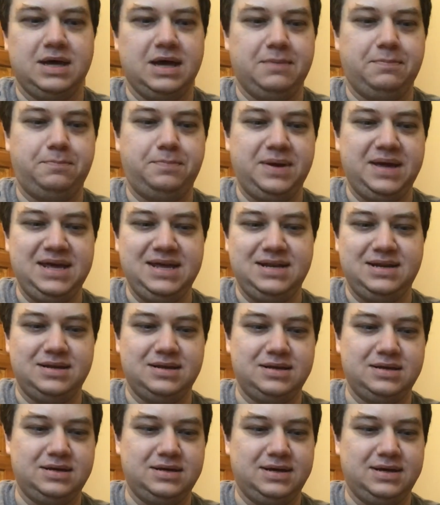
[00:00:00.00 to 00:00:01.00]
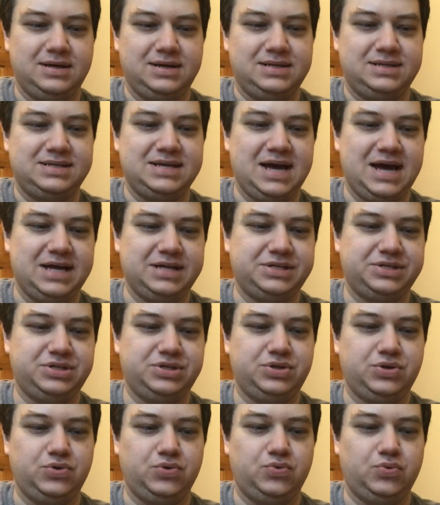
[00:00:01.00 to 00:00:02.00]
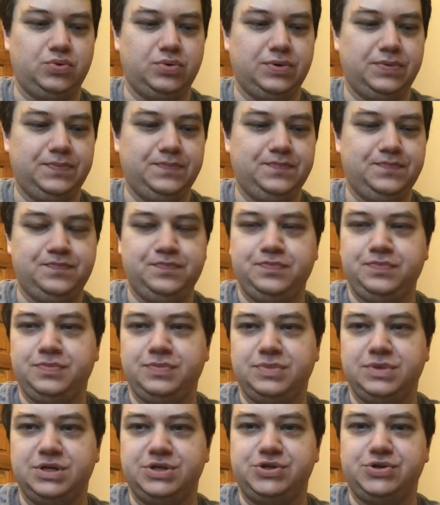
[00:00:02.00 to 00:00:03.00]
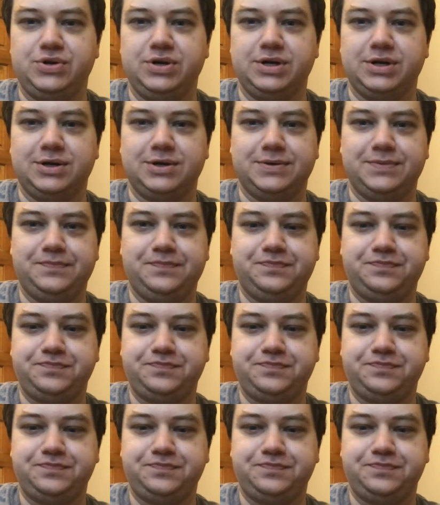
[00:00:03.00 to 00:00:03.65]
a pin attached to the trigger.